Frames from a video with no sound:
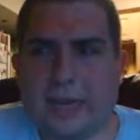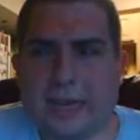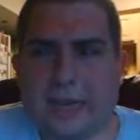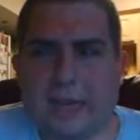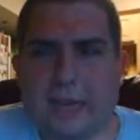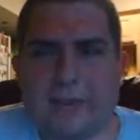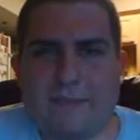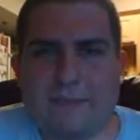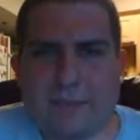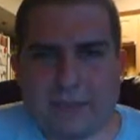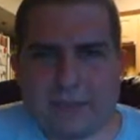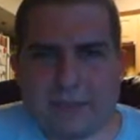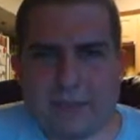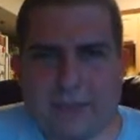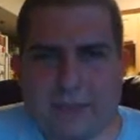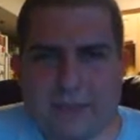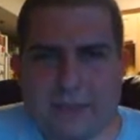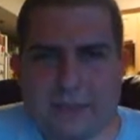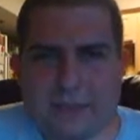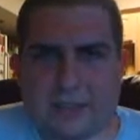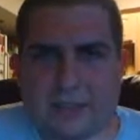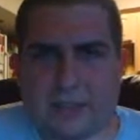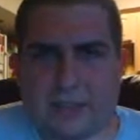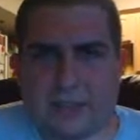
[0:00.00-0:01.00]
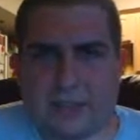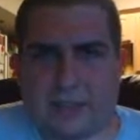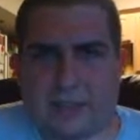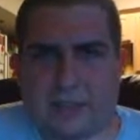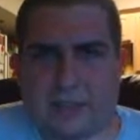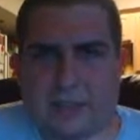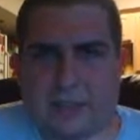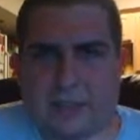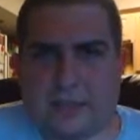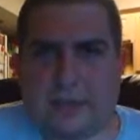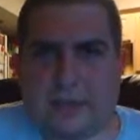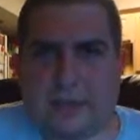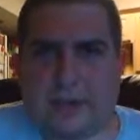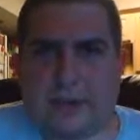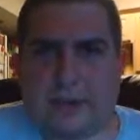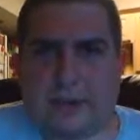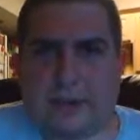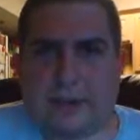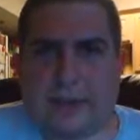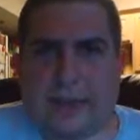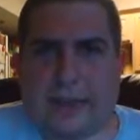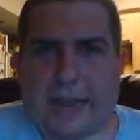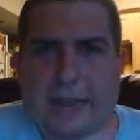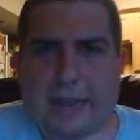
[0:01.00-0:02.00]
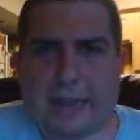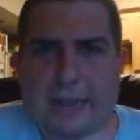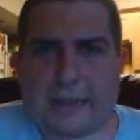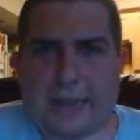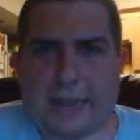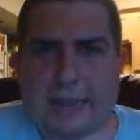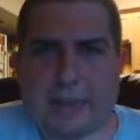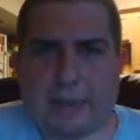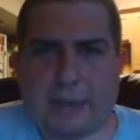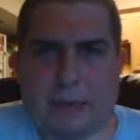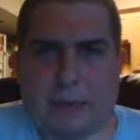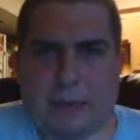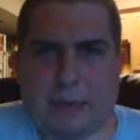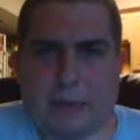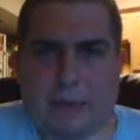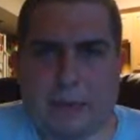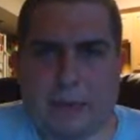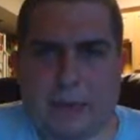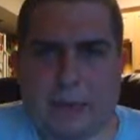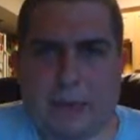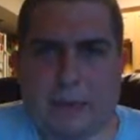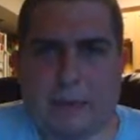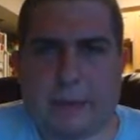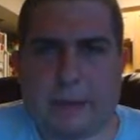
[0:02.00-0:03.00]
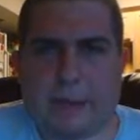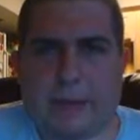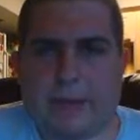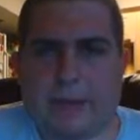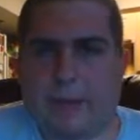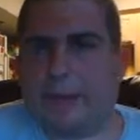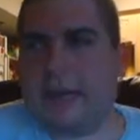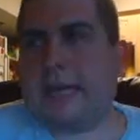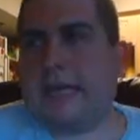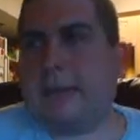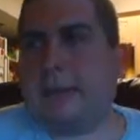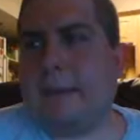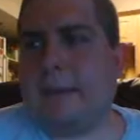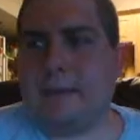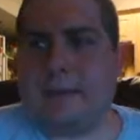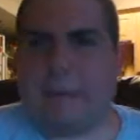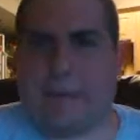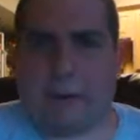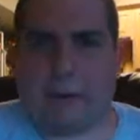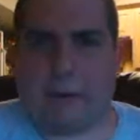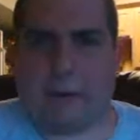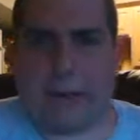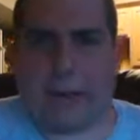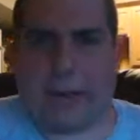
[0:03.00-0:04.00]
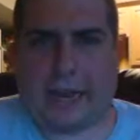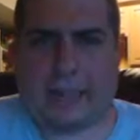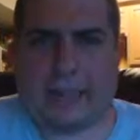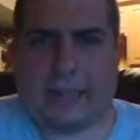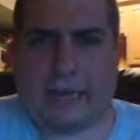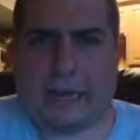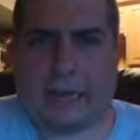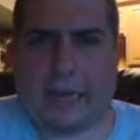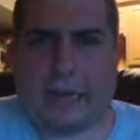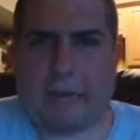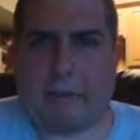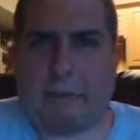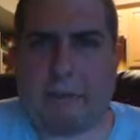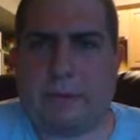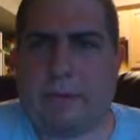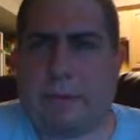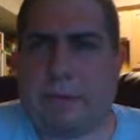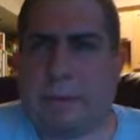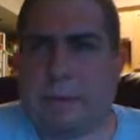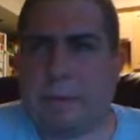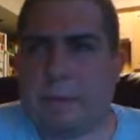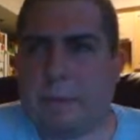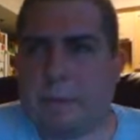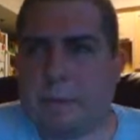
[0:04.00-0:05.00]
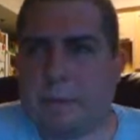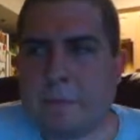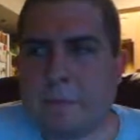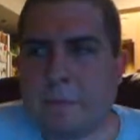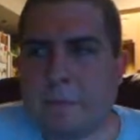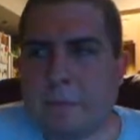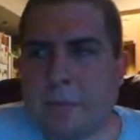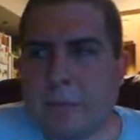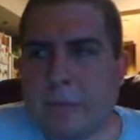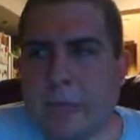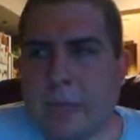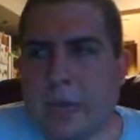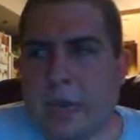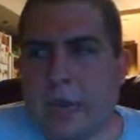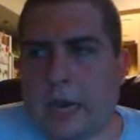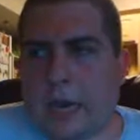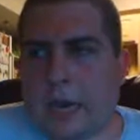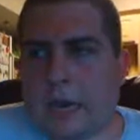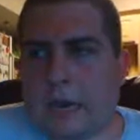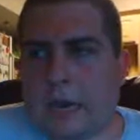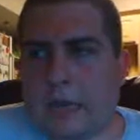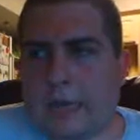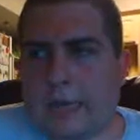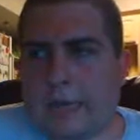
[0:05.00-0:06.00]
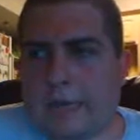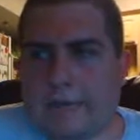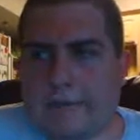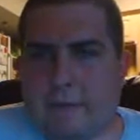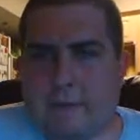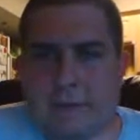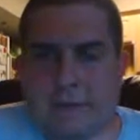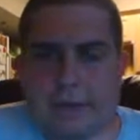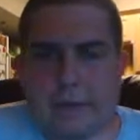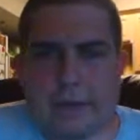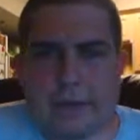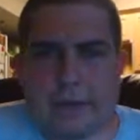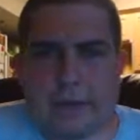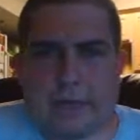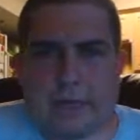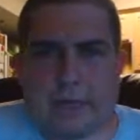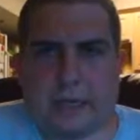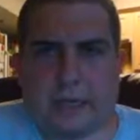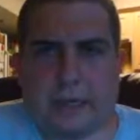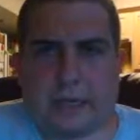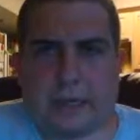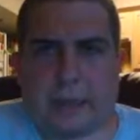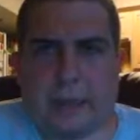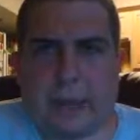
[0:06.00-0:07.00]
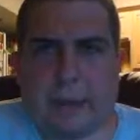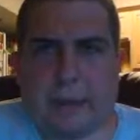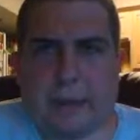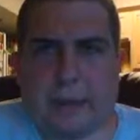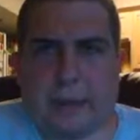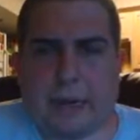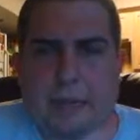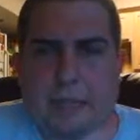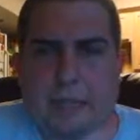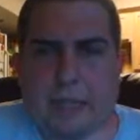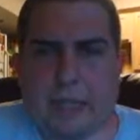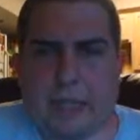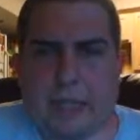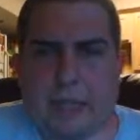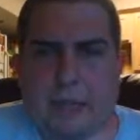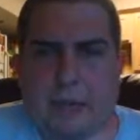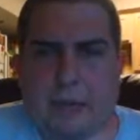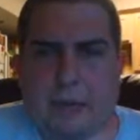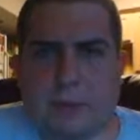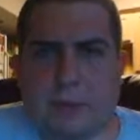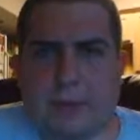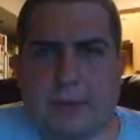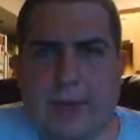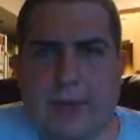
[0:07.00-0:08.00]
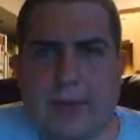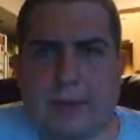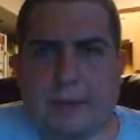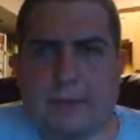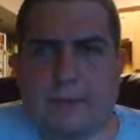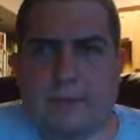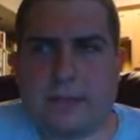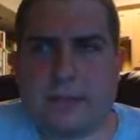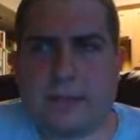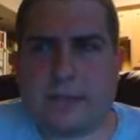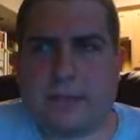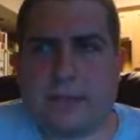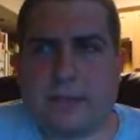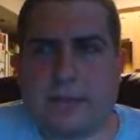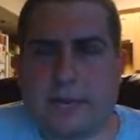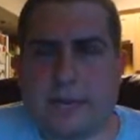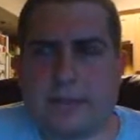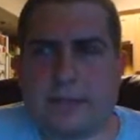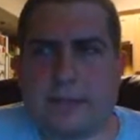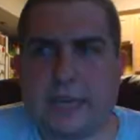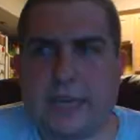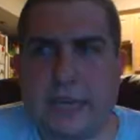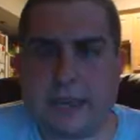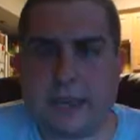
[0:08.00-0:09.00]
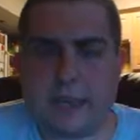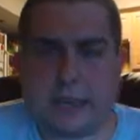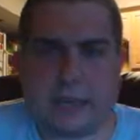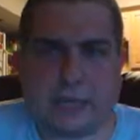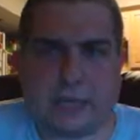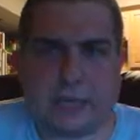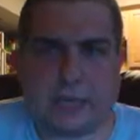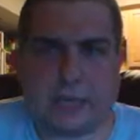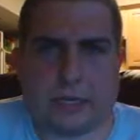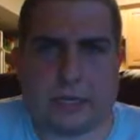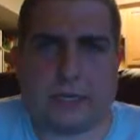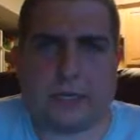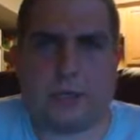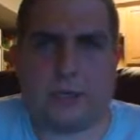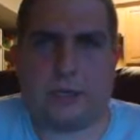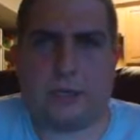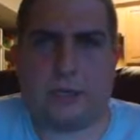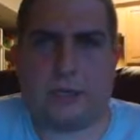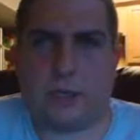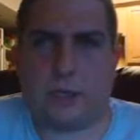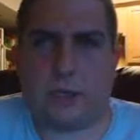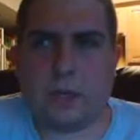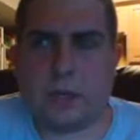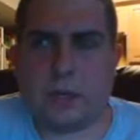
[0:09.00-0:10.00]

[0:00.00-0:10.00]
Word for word: How many adventures does this set of ragtag people come into? And I keep saying ragtag, but I don't really have a better way to describe it. I mean, you have this set of characters.